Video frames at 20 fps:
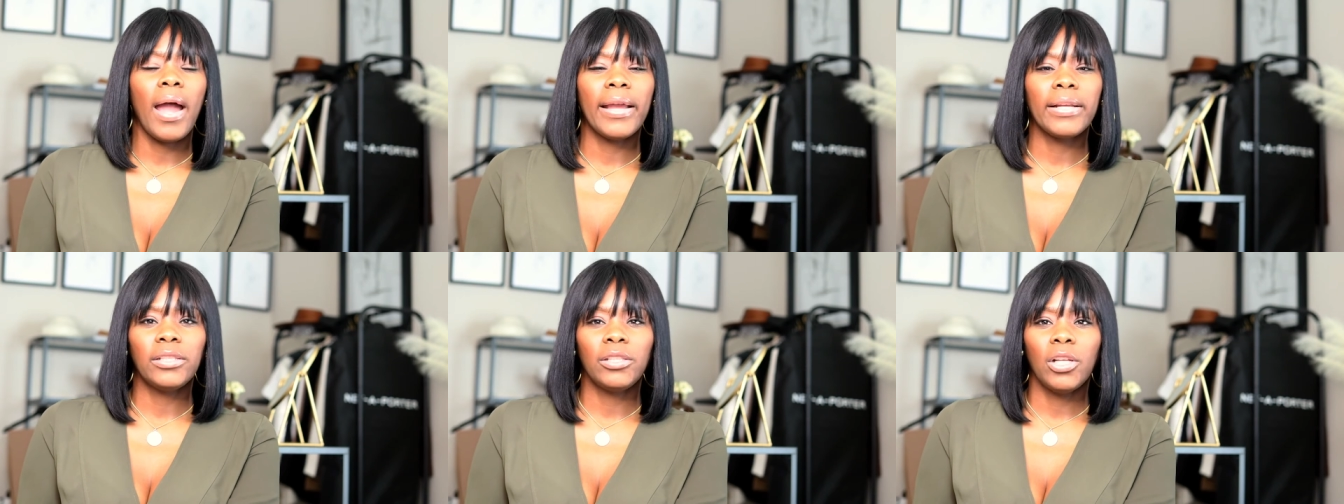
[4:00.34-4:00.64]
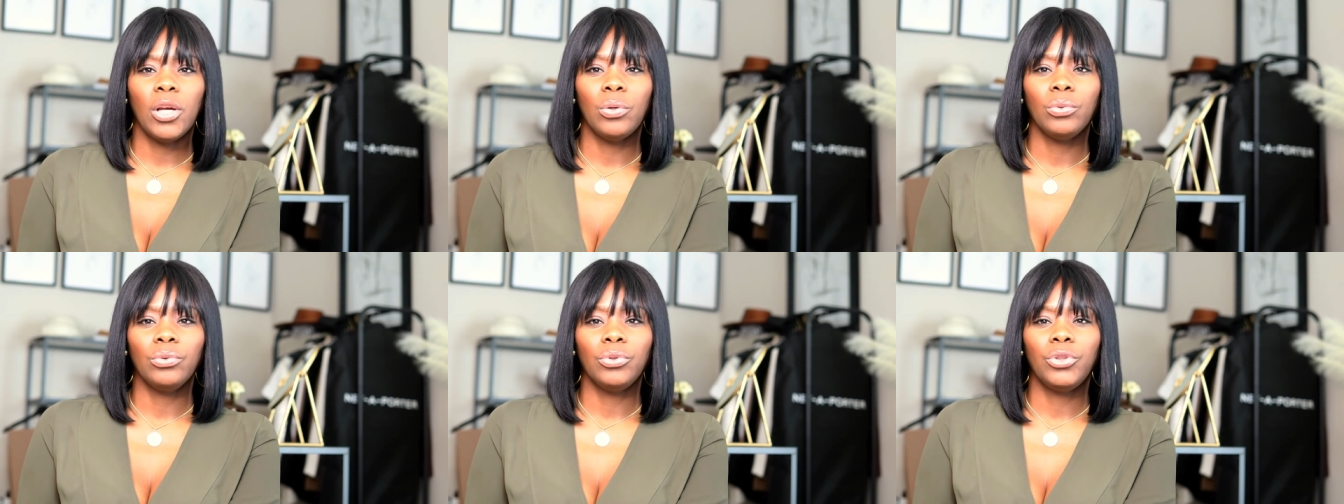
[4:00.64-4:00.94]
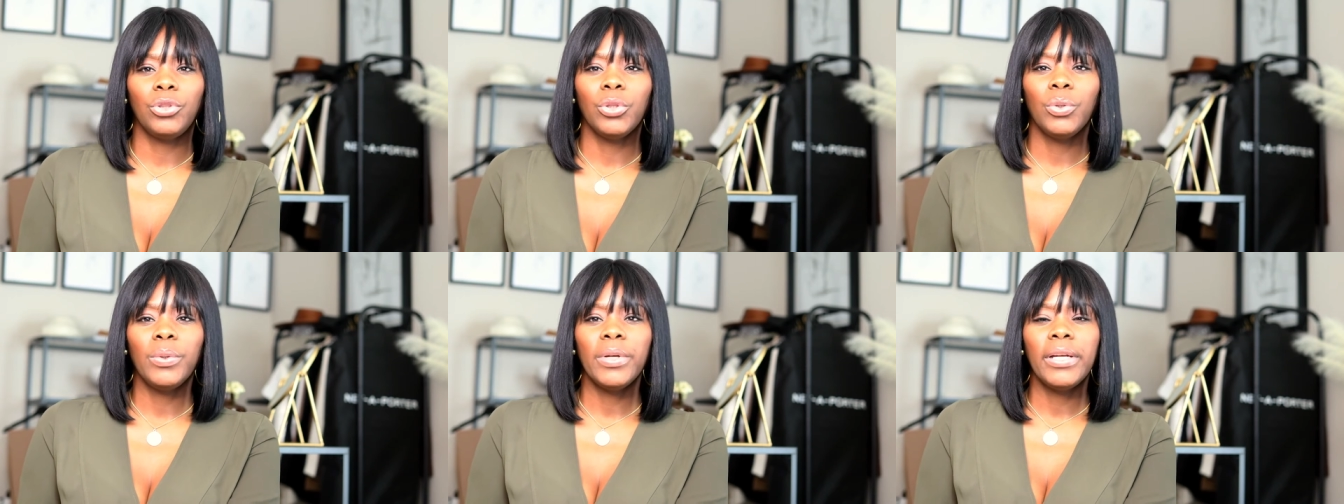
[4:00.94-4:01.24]
I
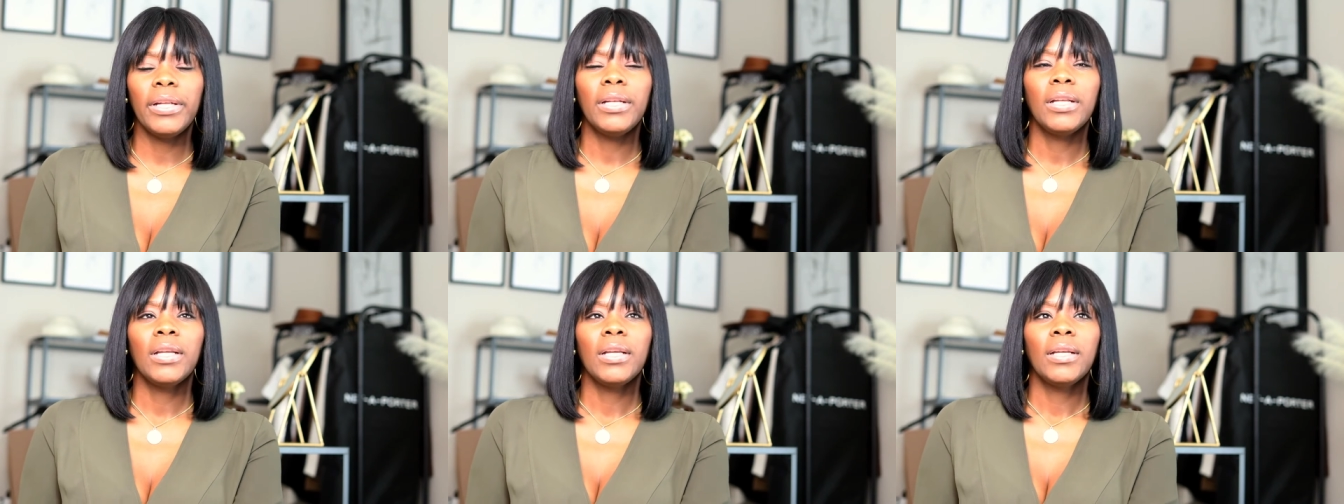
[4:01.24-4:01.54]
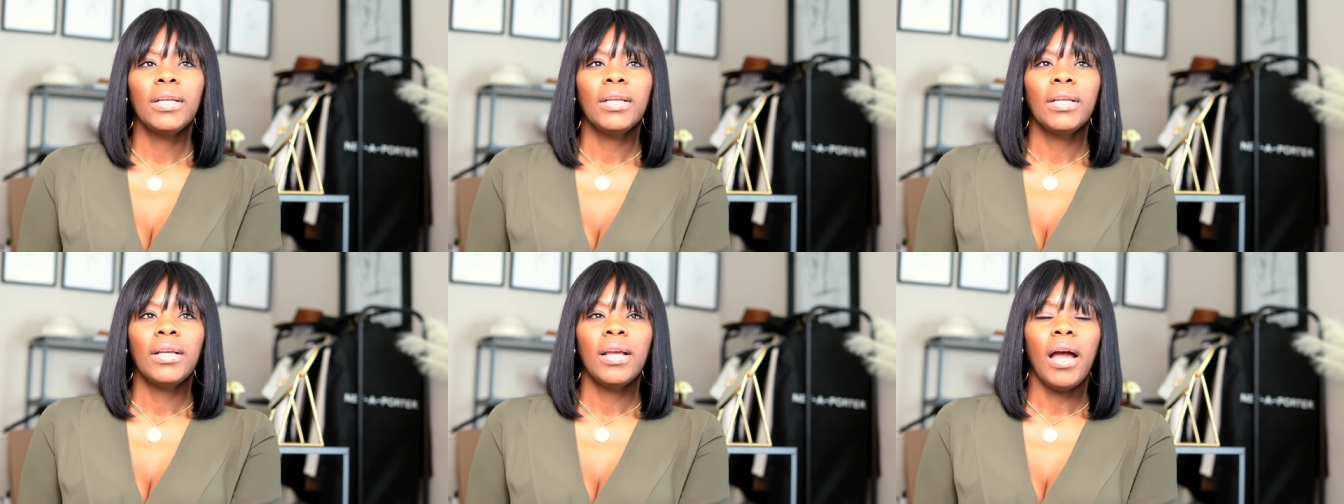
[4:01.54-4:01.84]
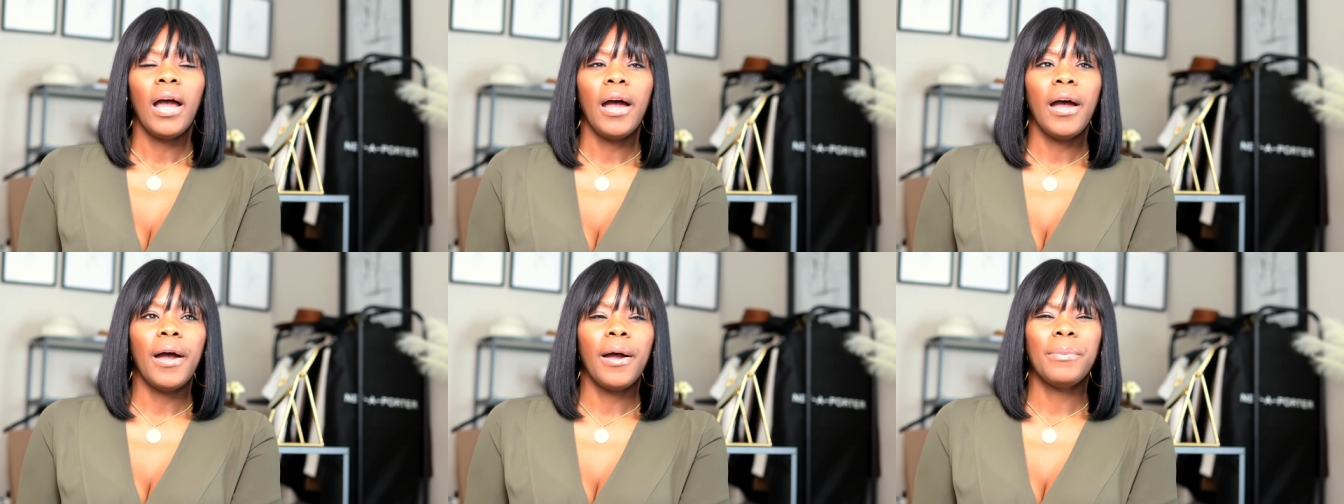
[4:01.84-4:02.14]
don't do it.
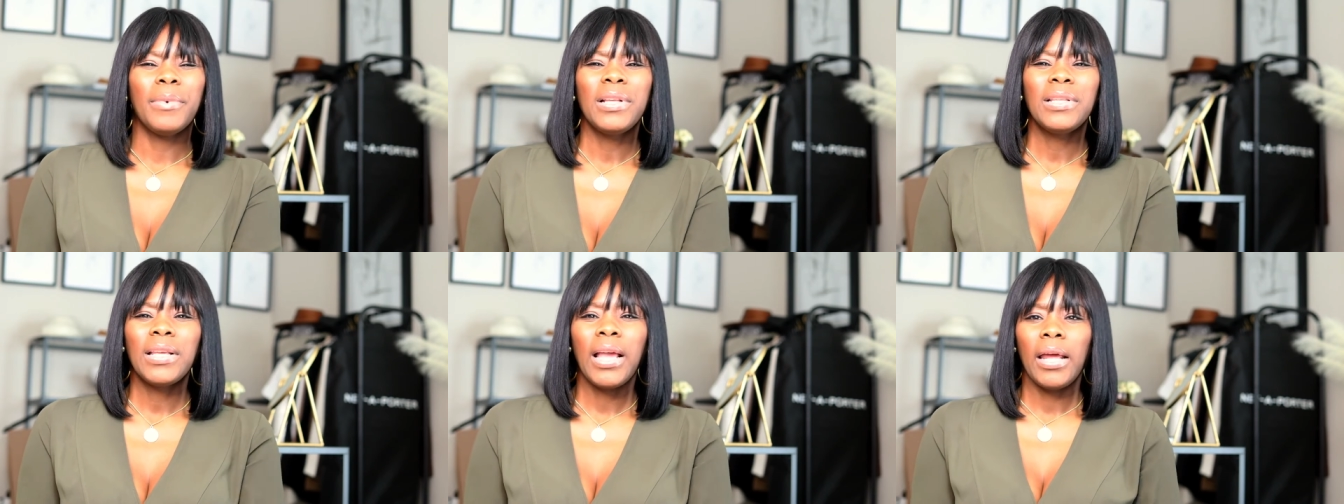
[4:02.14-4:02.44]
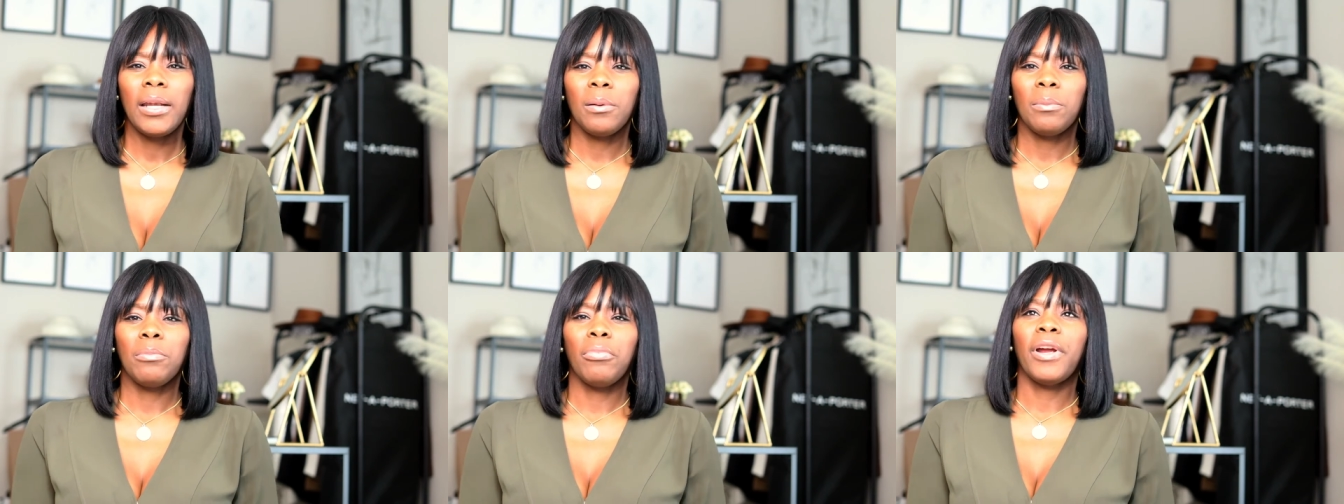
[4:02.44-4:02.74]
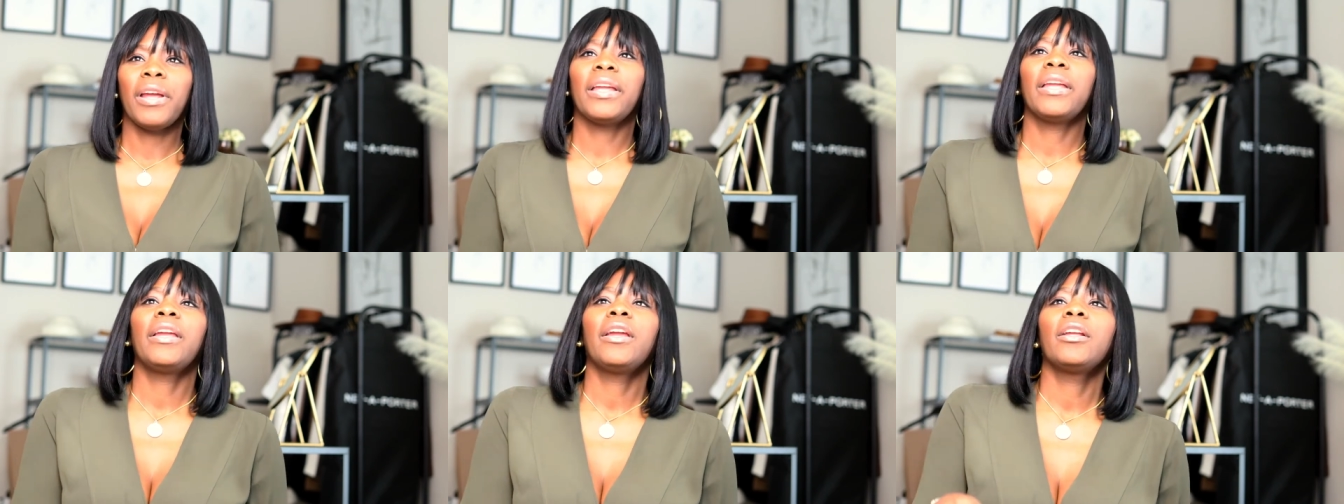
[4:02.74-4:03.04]
Um, it's kind of
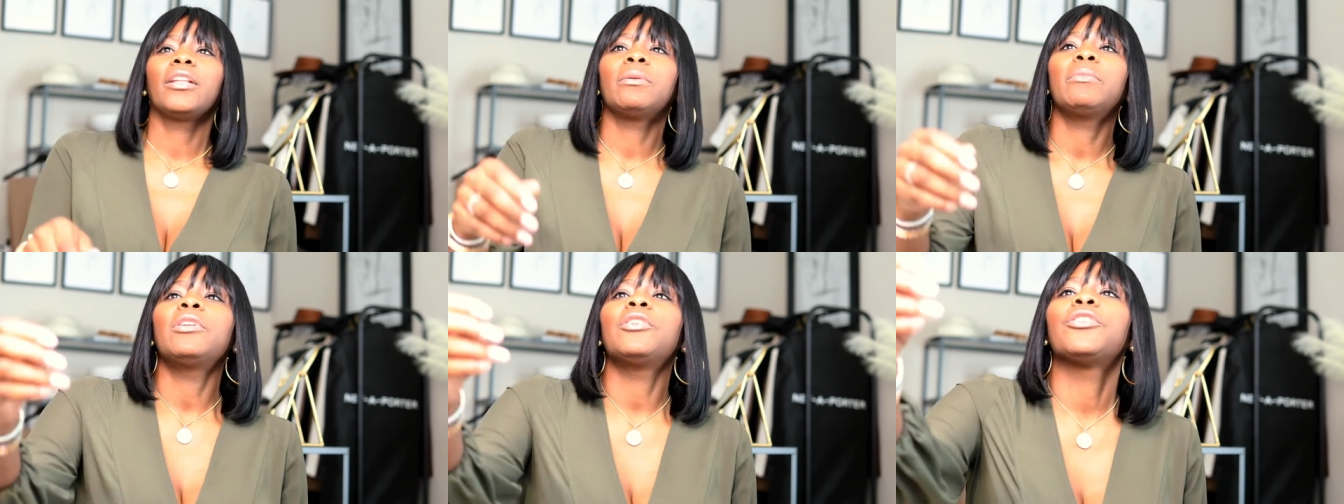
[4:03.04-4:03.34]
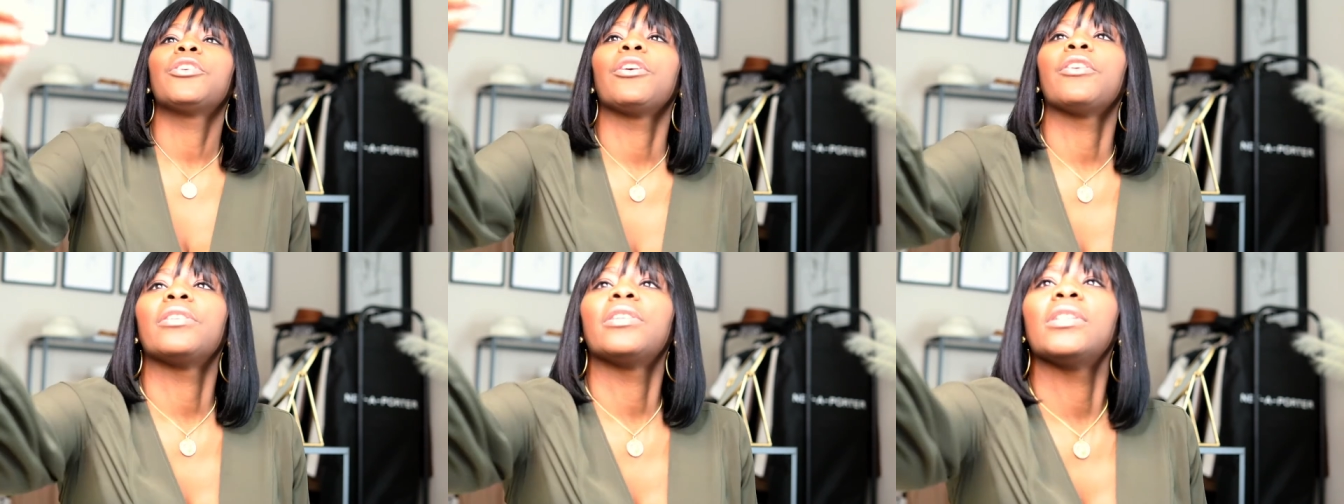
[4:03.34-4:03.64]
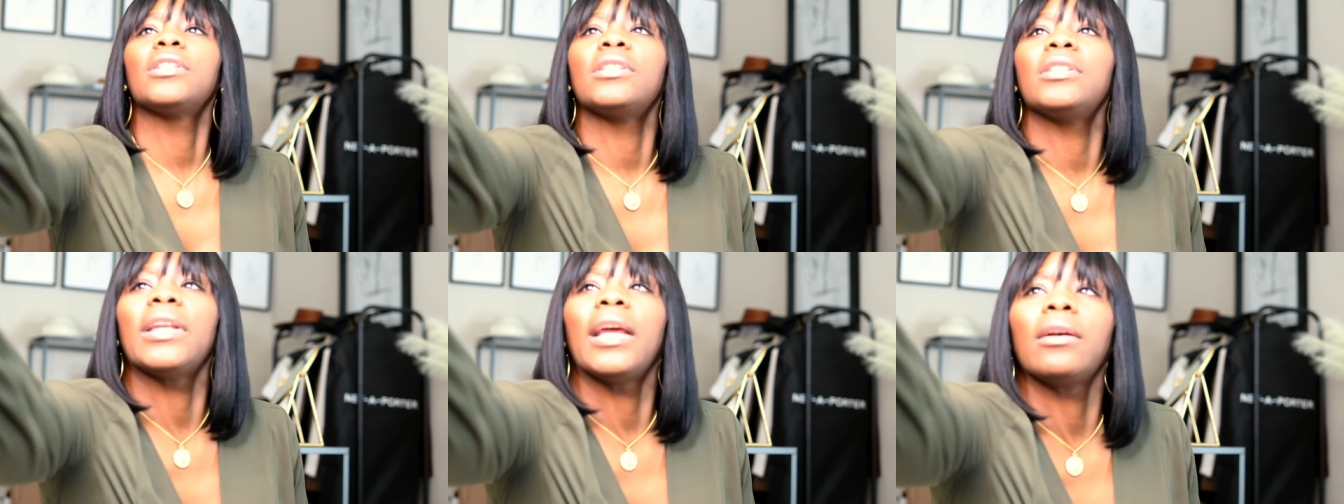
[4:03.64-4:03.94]
bright in here. Let me turn
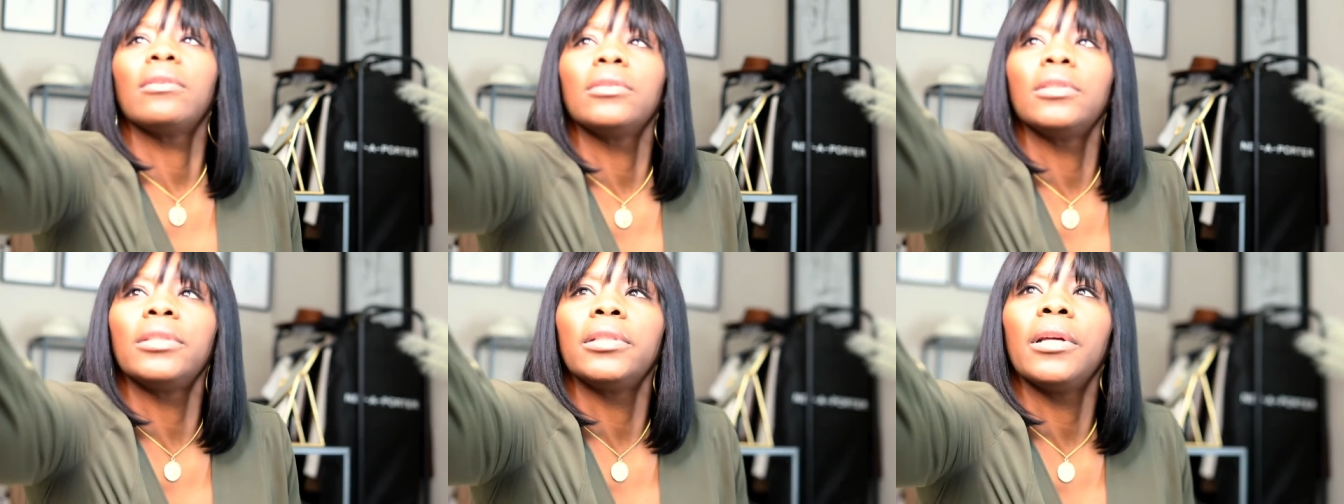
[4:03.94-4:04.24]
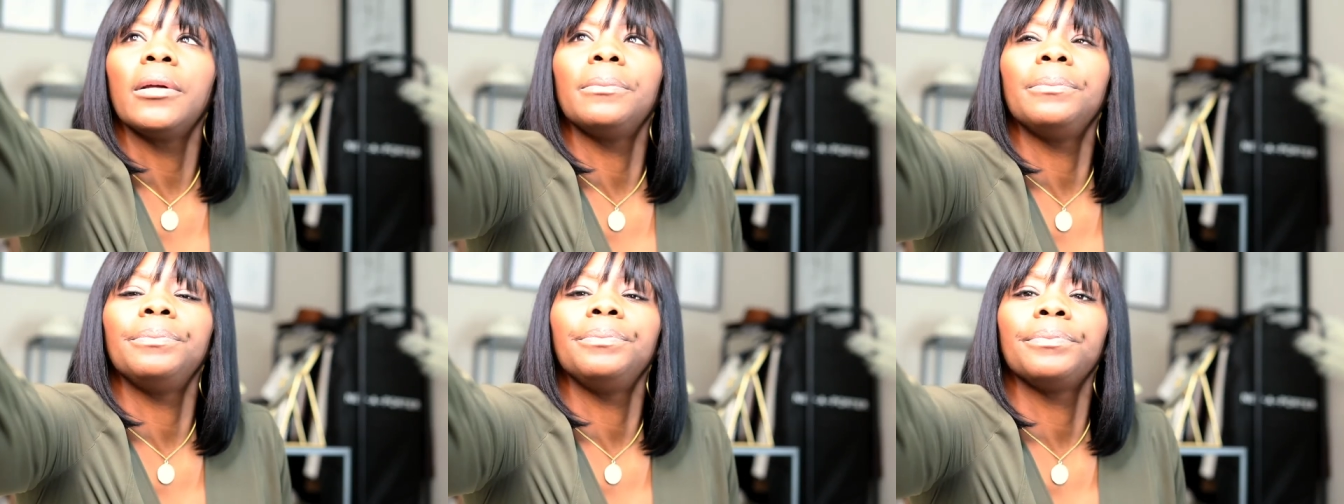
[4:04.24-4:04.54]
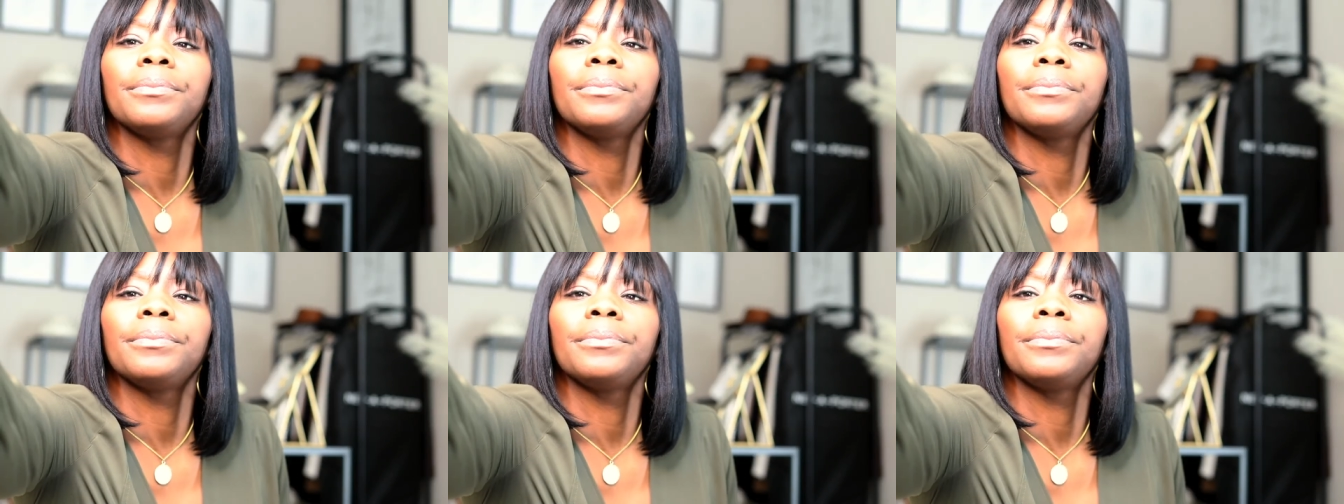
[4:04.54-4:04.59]
this down some.